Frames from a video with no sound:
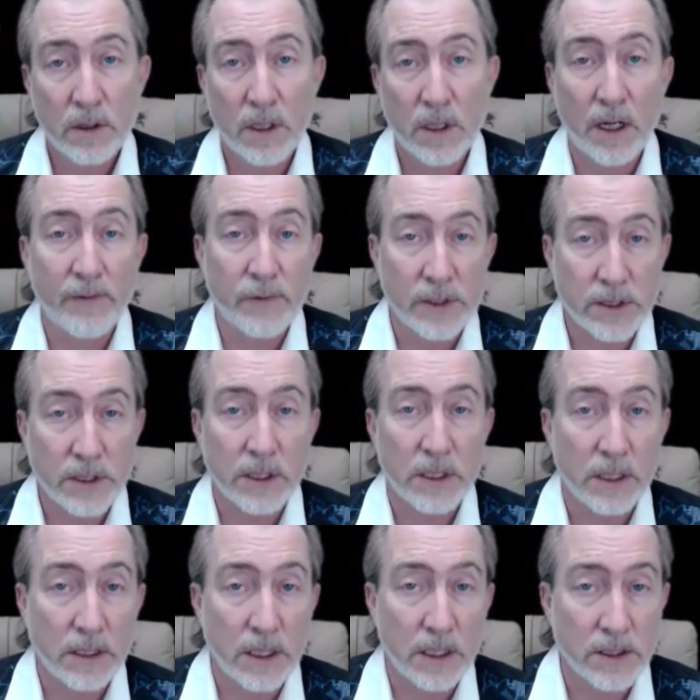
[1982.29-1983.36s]
And obviously,
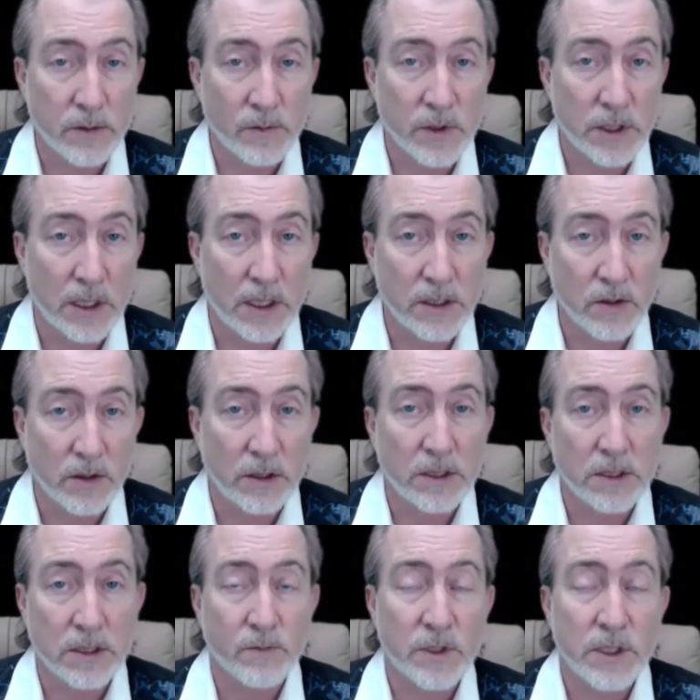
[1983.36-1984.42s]
he'd done some studies on
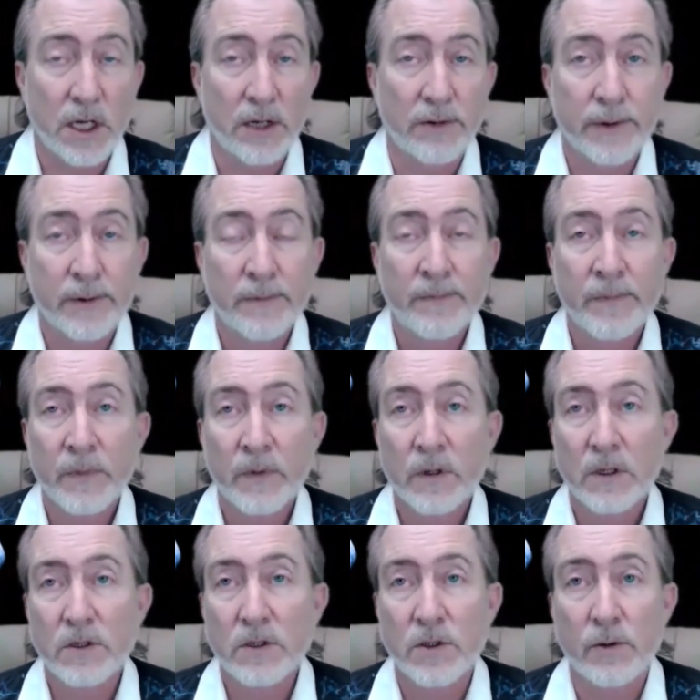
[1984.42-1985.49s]
this himself.
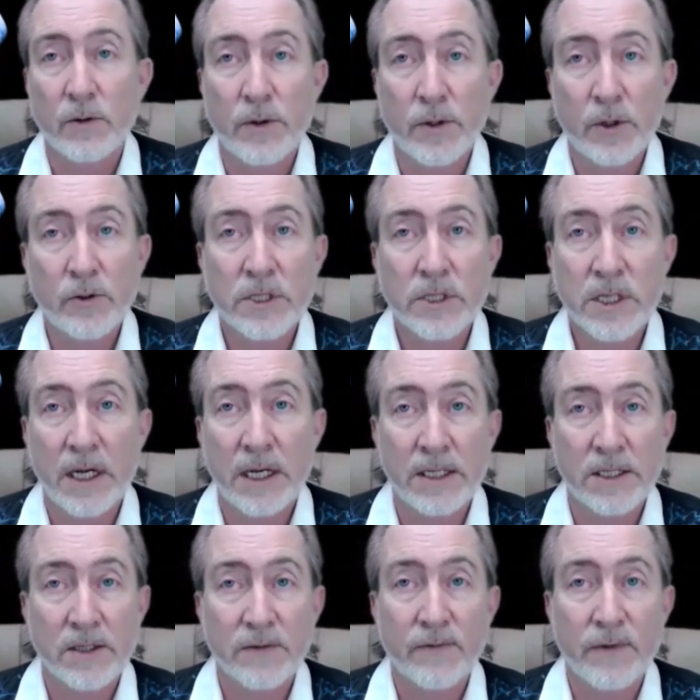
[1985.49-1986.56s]
So, those
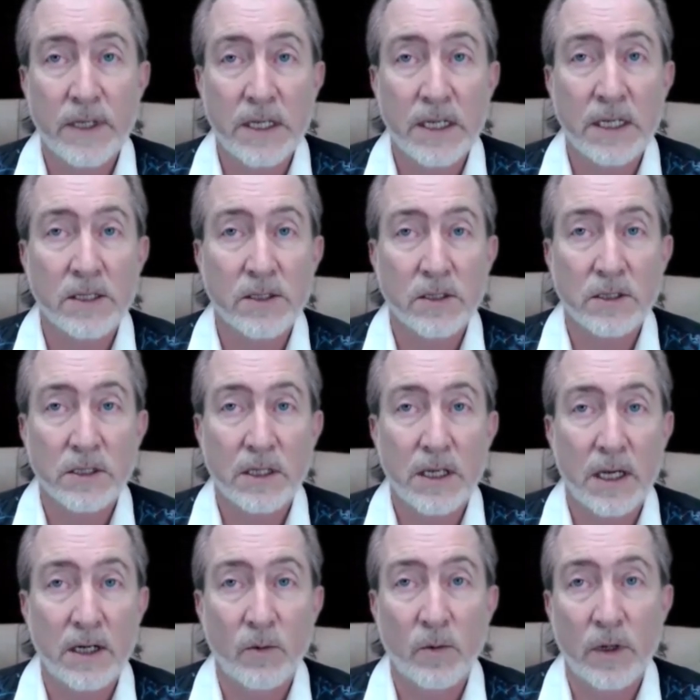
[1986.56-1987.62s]
kinds of things is
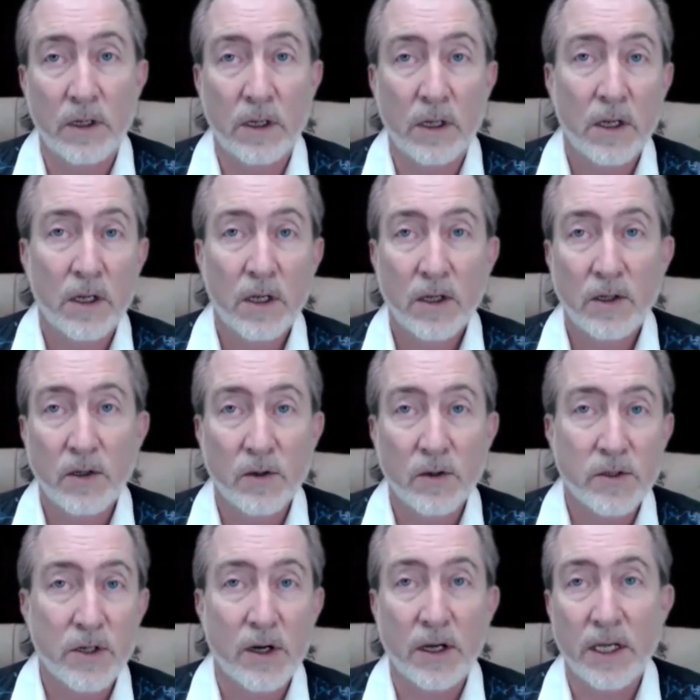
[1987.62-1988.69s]
kind of what you're
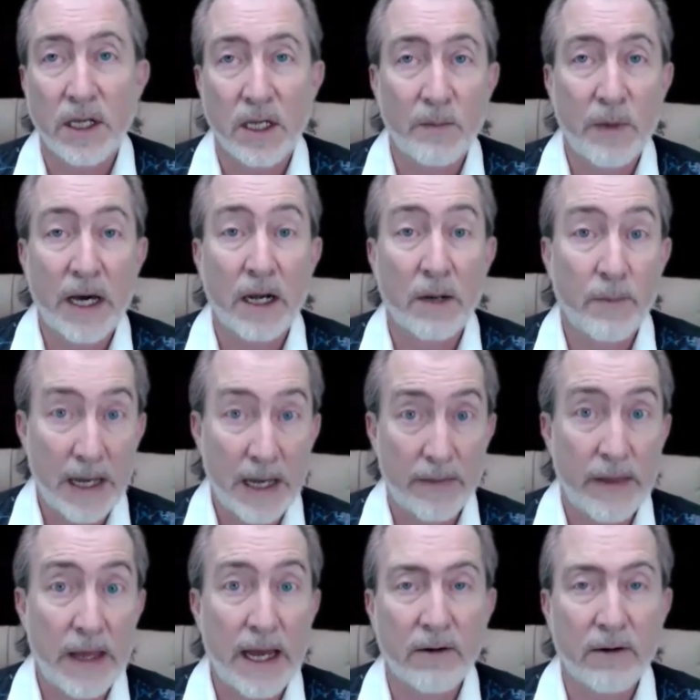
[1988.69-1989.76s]
talking about,
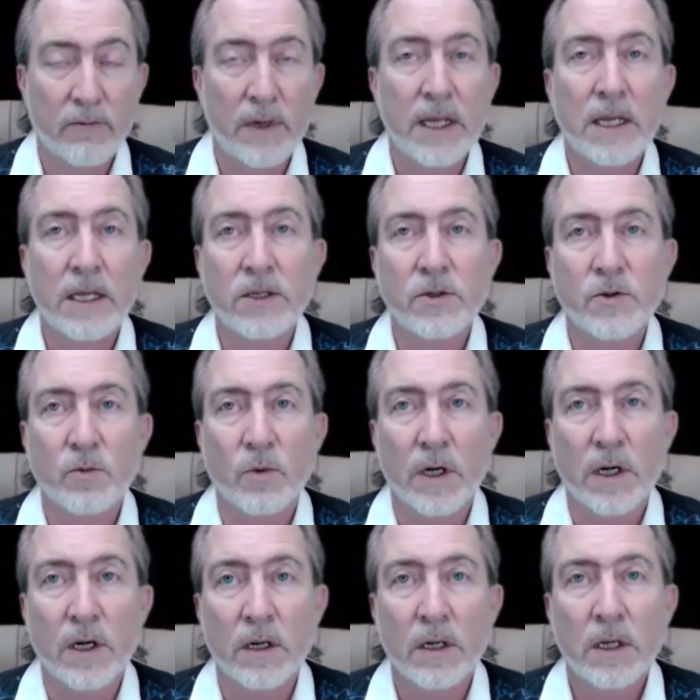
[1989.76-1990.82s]
about that range
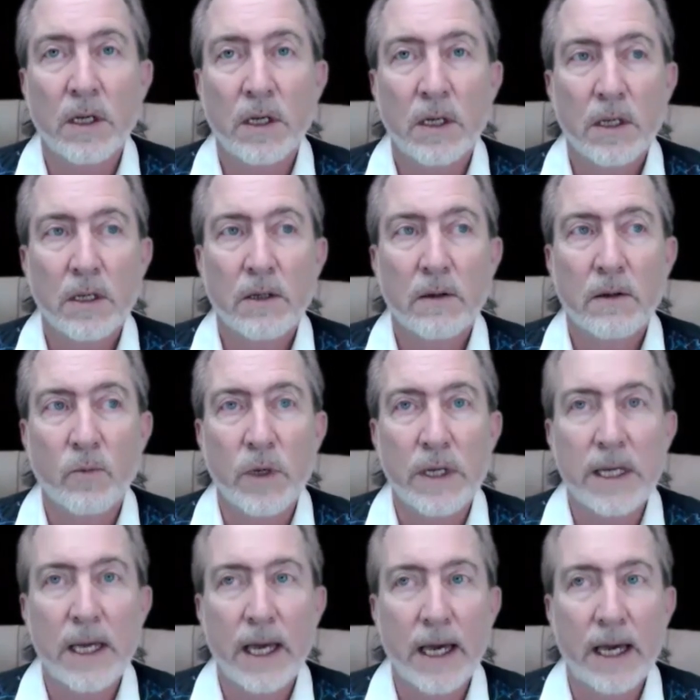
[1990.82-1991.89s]
where we
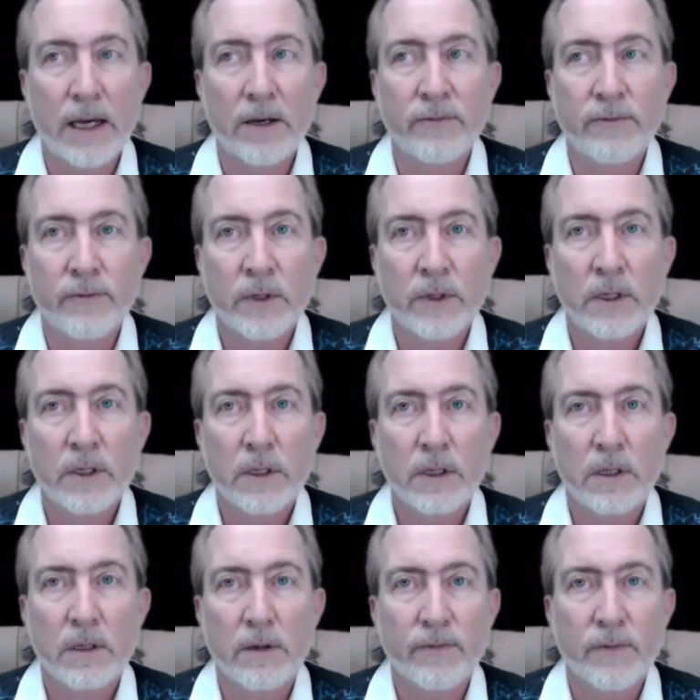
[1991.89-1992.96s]
have,
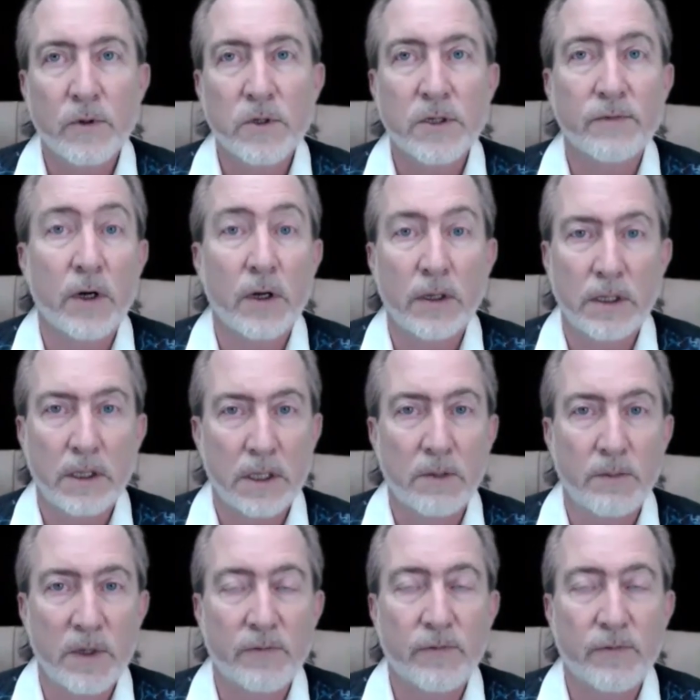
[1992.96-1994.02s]
uh, first of all, in,
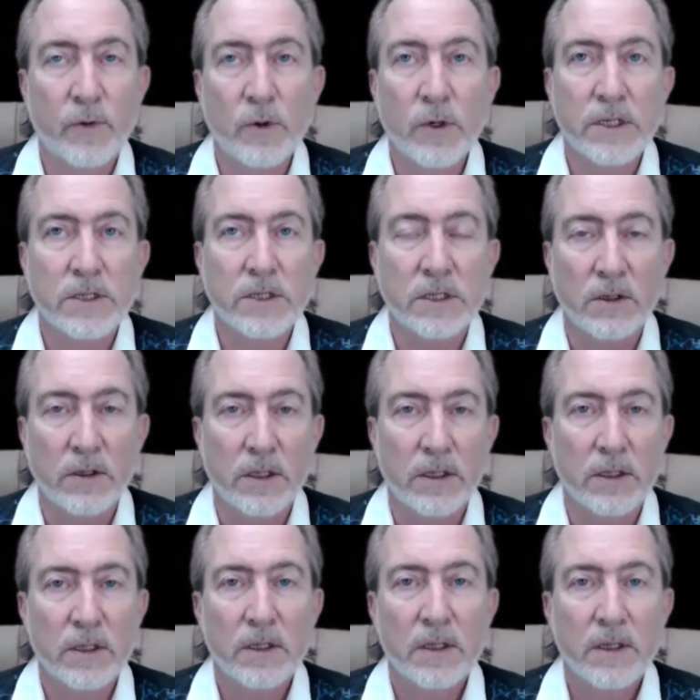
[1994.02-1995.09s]
in mid 40s, you know, the